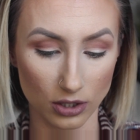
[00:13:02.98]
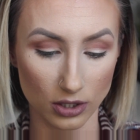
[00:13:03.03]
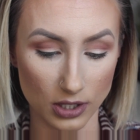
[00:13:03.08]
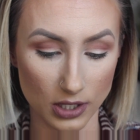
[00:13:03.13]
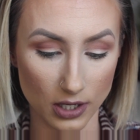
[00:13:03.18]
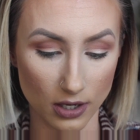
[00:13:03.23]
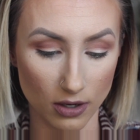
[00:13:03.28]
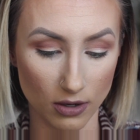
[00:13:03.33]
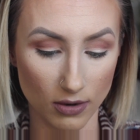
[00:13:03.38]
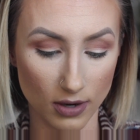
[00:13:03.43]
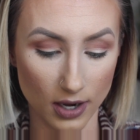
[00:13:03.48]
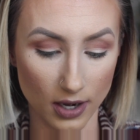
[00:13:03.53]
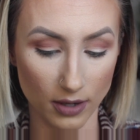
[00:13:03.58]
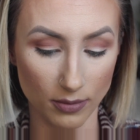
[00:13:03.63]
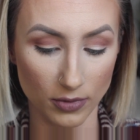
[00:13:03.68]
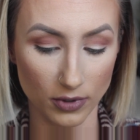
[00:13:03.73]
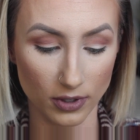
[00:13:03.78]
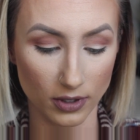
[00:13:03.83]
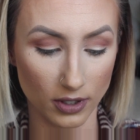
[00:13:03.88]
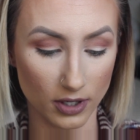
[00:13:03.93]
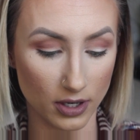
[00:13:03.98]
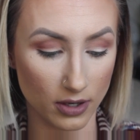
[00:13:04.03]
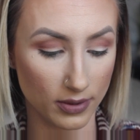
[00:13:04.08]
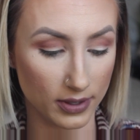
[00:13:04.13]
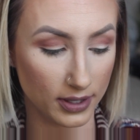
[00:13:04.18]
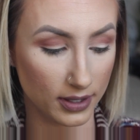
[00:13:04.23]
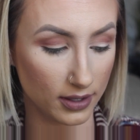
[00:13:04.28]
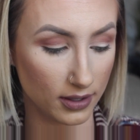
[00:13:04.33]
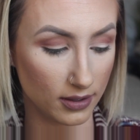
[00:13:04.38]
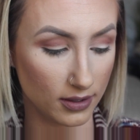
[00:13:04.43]
So I'm going to go
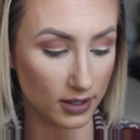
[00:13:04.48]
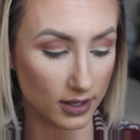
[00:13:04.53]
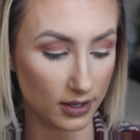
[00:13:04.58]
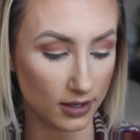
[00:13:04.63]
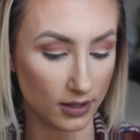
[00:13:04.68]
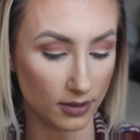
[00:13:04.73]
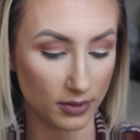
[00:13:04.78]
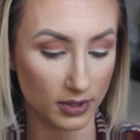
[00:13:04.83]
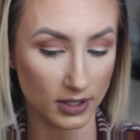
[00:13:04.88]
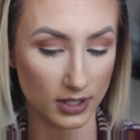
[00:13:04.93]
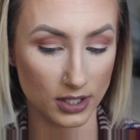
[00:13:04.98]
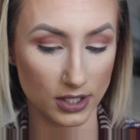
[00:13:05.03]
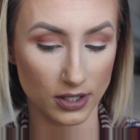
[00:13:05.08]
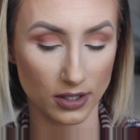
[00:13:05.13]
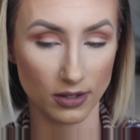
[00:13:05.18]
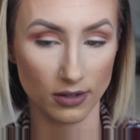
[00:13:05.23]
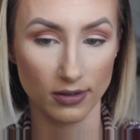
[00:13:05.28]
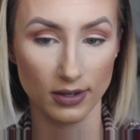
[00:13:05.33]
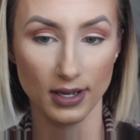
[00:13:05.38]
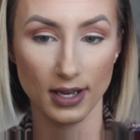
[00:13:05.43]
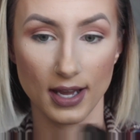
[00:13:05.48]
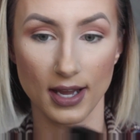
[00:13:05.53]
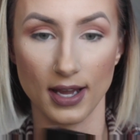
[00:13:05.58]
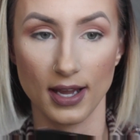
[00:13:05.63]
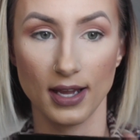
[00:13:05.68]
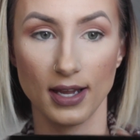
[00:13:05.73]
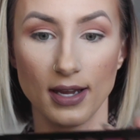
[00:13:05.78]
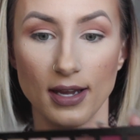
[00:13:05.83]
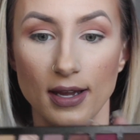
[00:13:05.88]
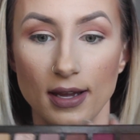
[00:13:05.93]
in and I'm going to do
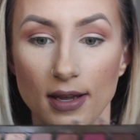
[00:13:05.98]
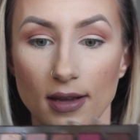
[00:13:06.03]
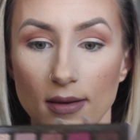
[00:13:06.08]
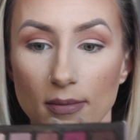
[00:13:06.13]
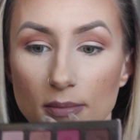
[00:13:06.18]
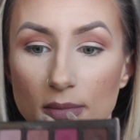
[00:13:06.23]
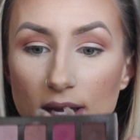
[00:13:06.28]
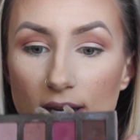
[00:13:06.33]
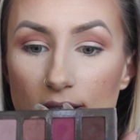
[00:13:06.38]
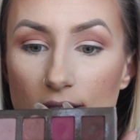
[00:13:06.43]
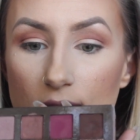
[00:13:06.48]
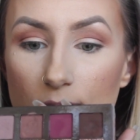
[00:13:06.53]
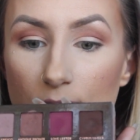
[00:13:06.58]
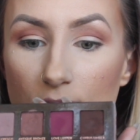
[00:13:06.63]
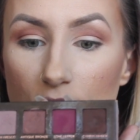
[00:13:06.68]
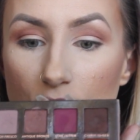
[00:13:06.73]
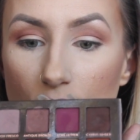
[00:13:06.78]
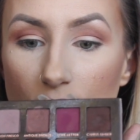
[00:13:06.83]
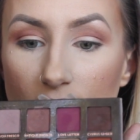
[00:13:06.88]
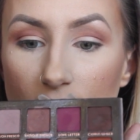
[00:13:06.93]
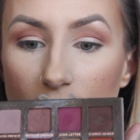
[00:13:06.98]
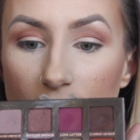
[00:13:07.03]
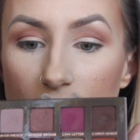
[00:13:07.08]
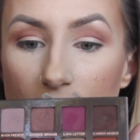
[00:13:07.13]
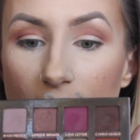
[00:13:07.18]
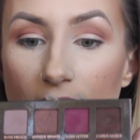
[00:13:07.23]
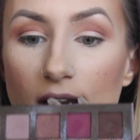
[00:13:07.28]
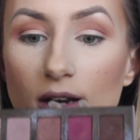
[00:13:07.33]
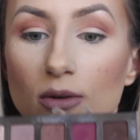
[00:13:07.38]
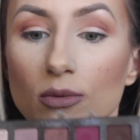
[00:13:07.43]
a mix between, because
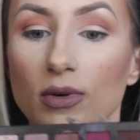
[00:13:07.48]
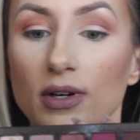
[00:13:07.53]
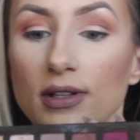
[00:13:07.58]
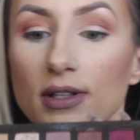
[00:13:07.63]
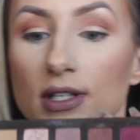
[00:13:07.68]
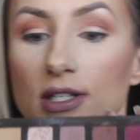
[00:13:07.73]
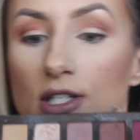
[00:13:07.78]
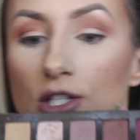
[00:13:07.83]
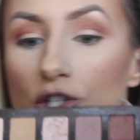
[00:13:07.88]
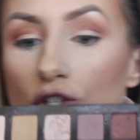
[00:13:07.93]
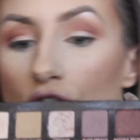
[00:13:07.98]
I don't want this